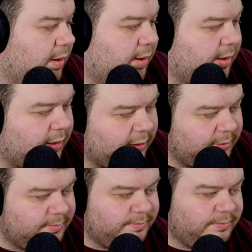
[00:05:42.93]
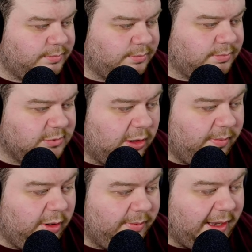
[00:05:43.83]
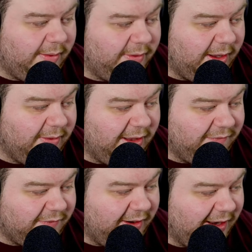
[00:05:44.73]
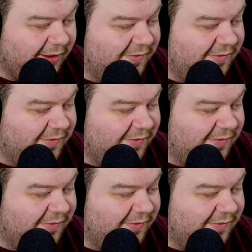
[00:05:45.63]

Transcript: Uh, Up, up, down, down, left, right,